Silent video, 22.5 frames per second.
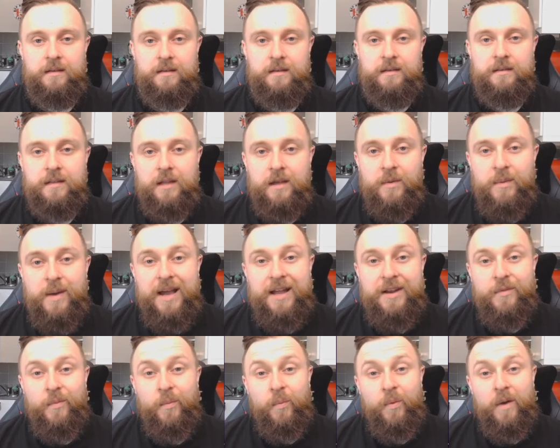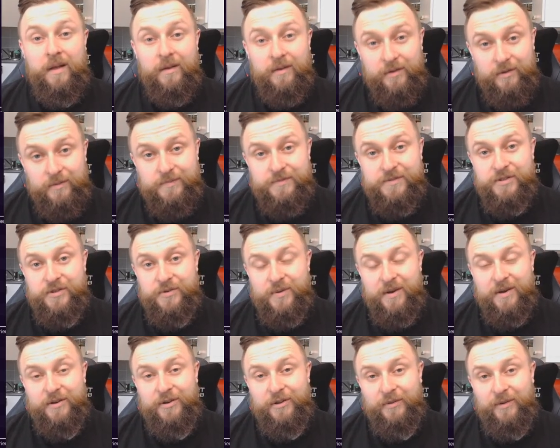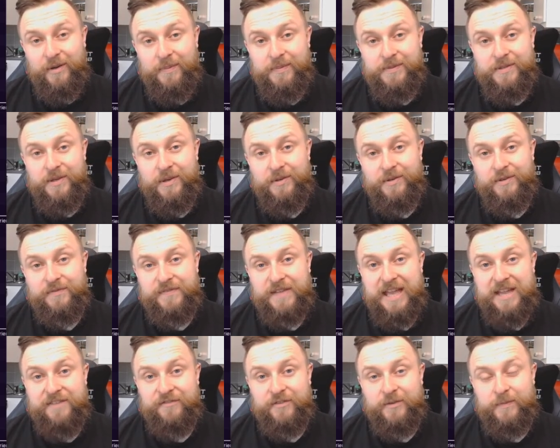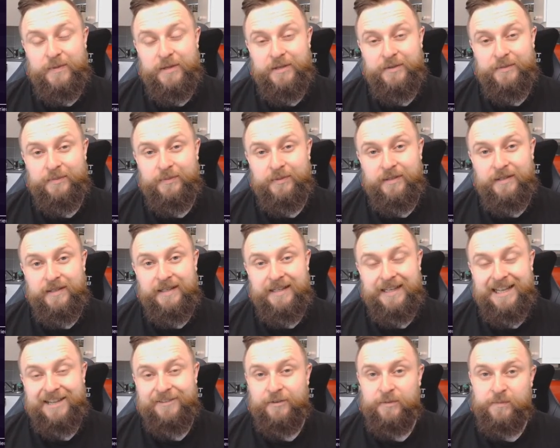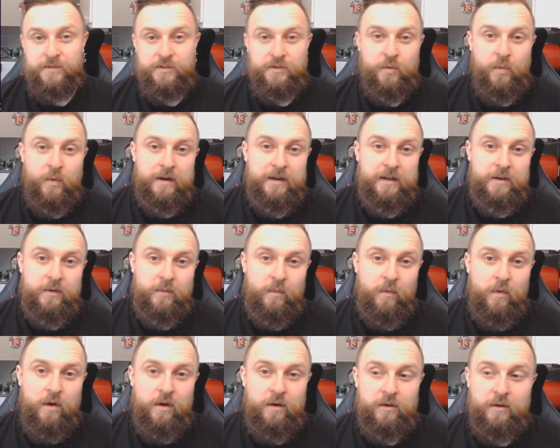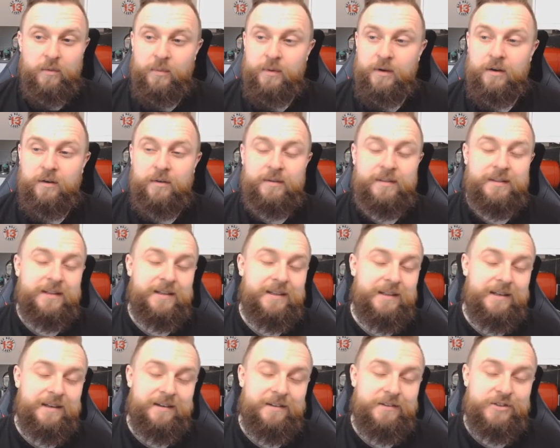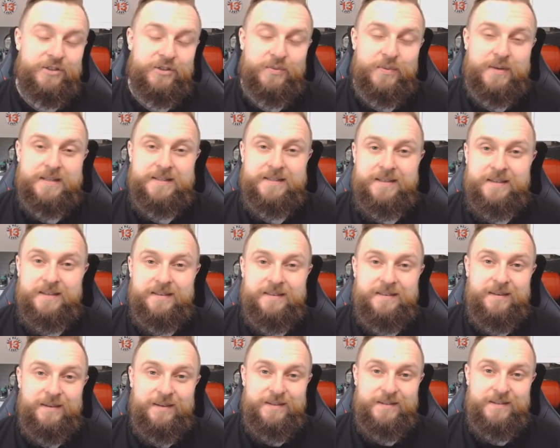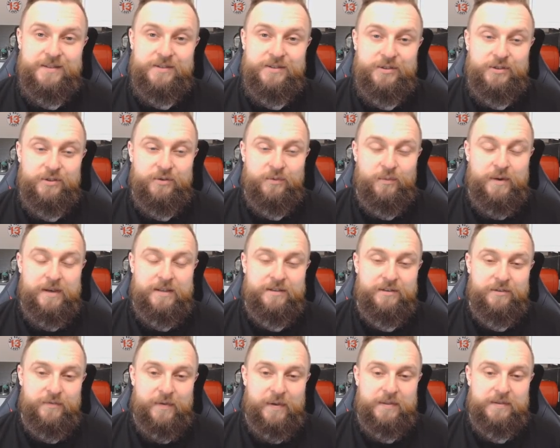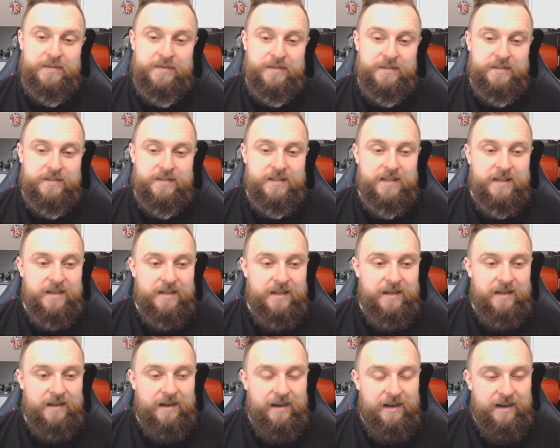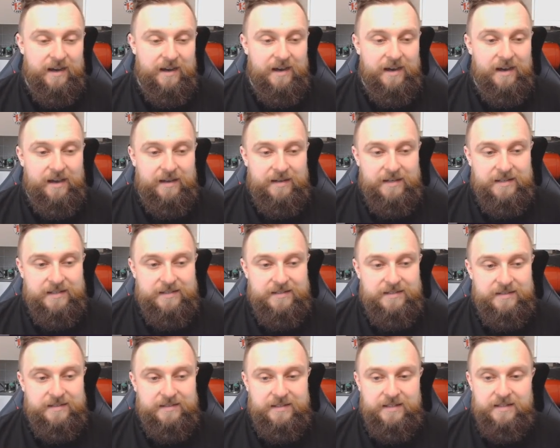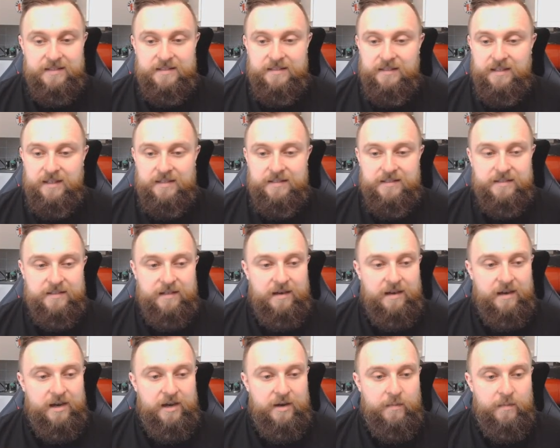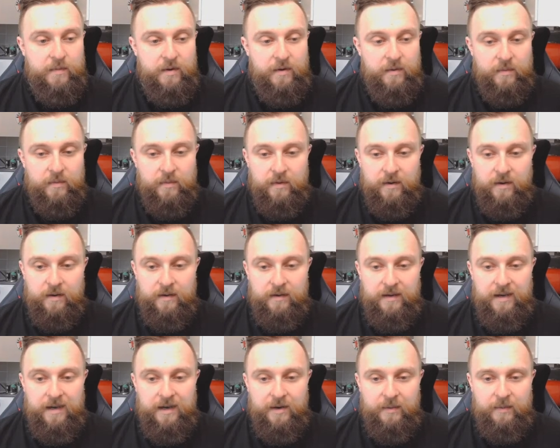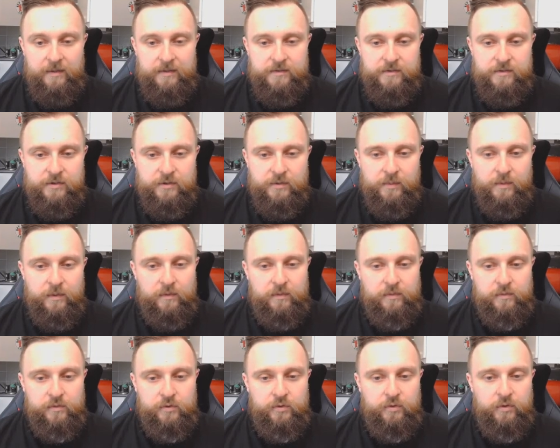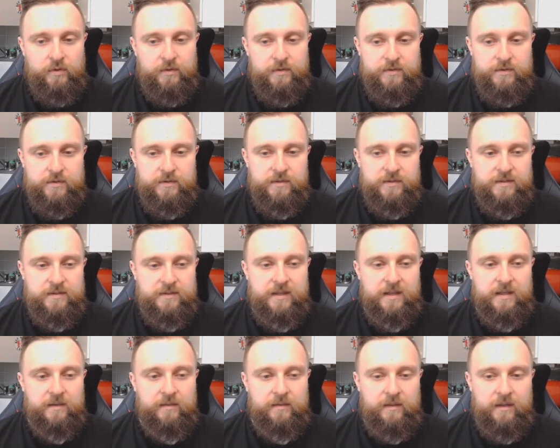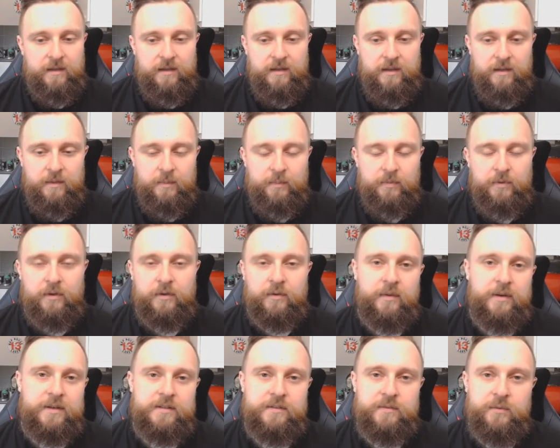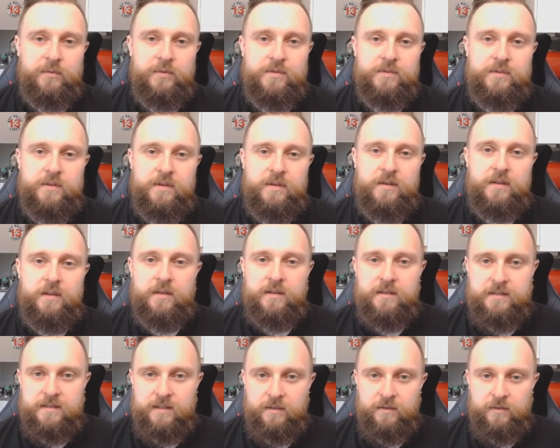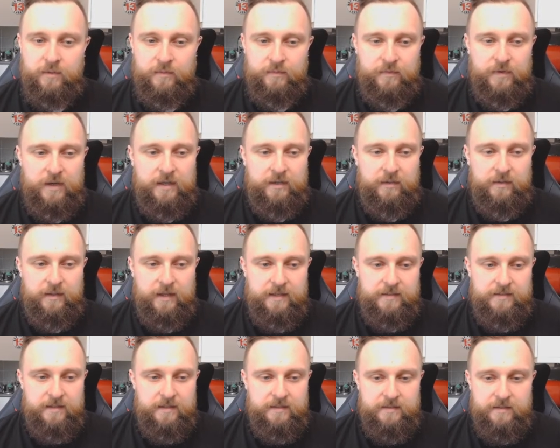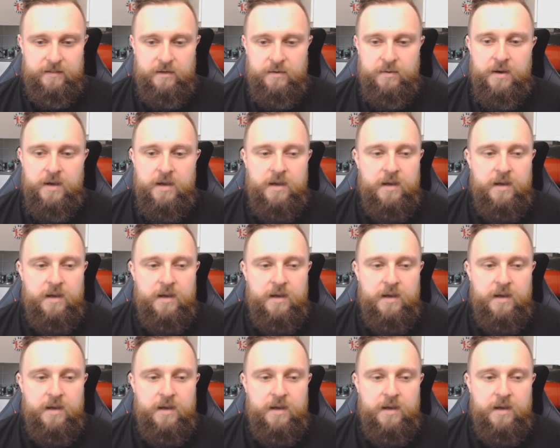Hello and welcome to another episode of MVP playing FM21. We are in the year 2032 with Juventus, and since last time, our 2-2 draw to seal our progress through to the Italian Cup final against Lazio,